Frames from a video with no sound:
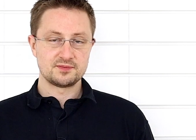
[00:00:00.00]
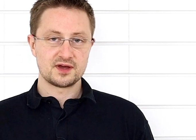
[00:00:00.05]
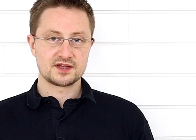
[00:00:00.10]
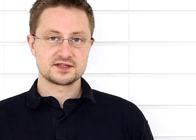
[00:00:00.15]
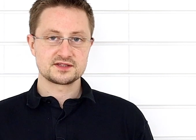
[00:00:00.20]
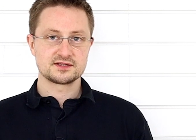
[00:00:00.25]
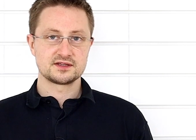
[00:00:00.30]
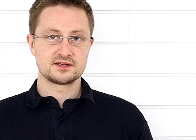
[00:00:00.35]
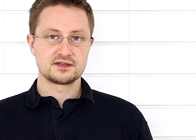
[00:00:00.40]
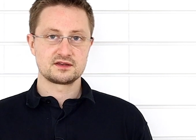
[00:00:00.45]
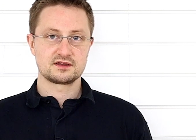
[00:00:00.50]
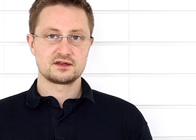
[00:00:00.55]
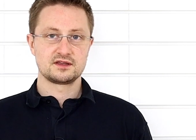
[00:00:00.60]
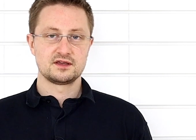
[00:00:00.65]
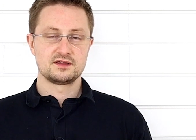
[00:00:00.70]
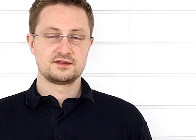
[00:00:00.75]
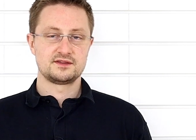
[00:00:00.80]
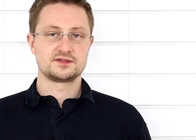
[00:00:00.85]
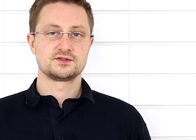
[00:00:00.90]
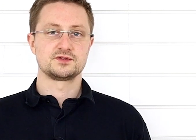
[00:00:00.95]
button.
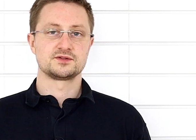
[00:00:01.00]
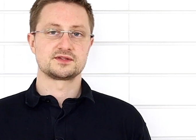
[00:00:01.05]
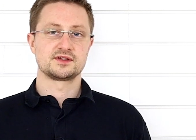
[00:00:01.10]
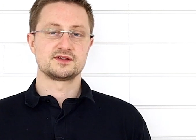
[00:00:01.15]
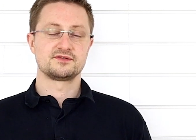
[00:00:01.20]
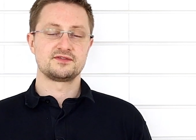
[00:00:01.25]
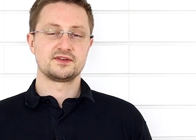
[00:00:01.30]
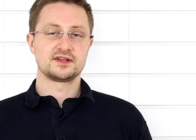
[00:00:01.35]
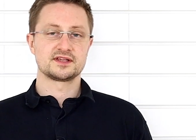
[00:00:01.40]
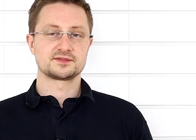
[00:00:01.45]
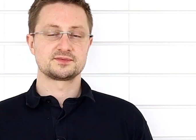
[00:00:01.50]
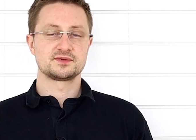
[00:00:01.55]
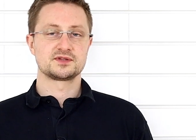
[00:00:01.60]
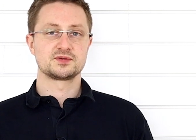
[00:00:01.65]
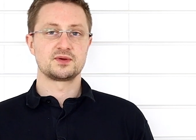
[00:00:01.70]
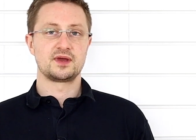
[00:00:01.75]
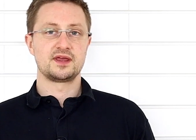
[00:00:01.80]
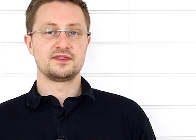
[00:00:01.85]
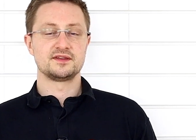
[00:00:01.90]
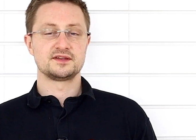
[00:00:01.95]
This also flicks
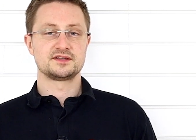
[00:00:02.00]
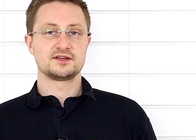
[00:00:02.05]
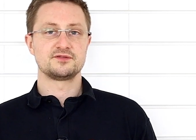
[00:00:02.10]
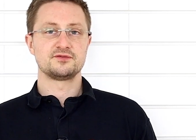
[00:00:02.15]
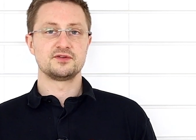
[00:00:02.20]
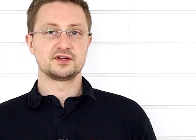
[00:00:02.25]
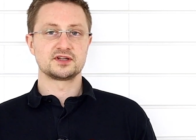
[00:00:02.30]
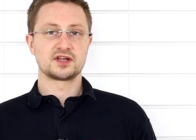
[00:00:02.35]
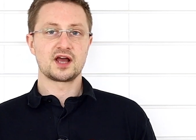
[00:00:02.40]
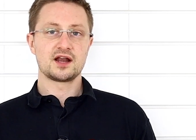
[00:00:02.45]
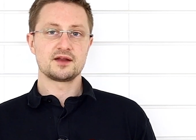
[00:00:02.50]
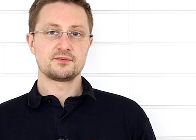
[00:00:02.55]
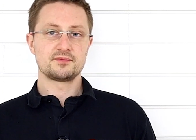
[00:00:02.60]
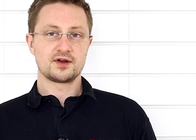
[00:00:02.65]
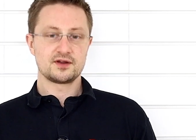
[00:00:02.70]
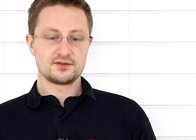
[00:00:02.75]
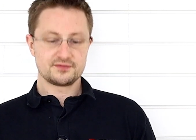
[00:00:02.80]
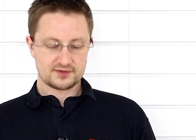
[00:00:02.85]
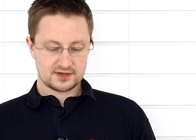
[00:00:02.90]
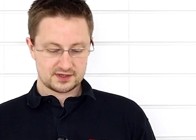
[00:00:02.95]
between the different colour
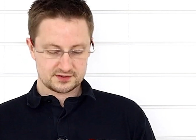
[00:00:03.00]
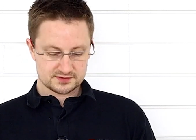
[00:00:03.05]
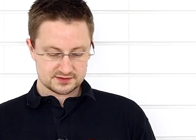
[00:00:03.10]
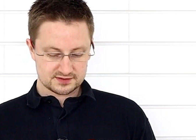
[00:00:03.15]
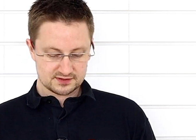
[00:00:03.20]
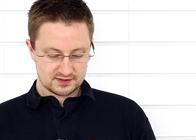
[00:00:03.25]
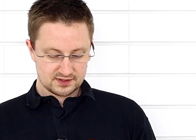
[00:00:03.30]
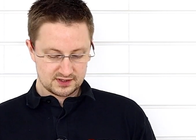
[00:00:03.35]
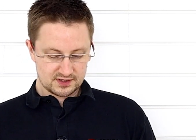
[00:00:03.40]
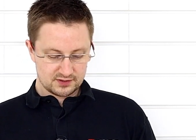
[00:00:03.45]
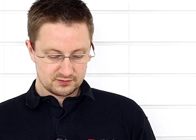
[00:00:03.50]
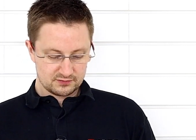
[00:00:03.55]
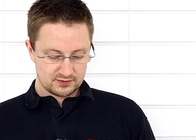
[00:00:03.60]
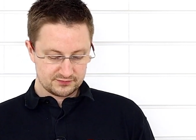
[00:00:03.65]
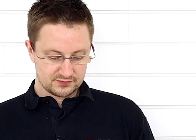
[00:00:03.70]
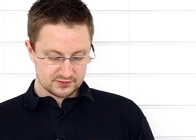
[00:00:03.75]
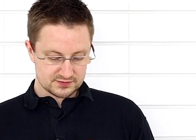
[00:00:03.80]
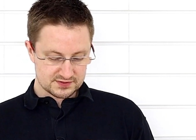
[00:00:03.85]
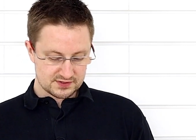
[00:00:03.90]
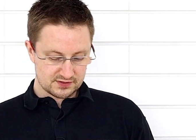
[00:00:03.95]
profiles.
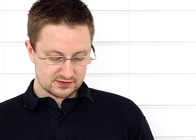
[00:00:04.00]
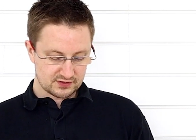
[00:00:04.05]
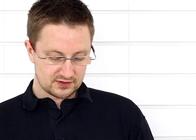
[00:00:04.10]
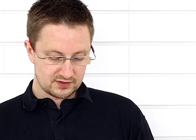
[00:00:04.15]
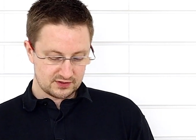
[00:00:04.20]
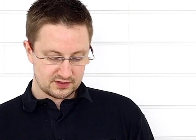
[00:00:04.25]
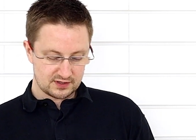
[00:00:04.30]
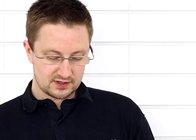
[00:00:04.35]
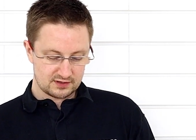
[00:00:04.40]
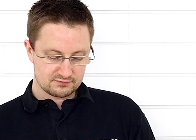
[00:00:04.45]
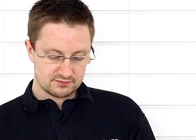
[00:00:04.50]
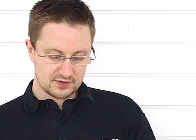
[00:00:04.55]
We've also got our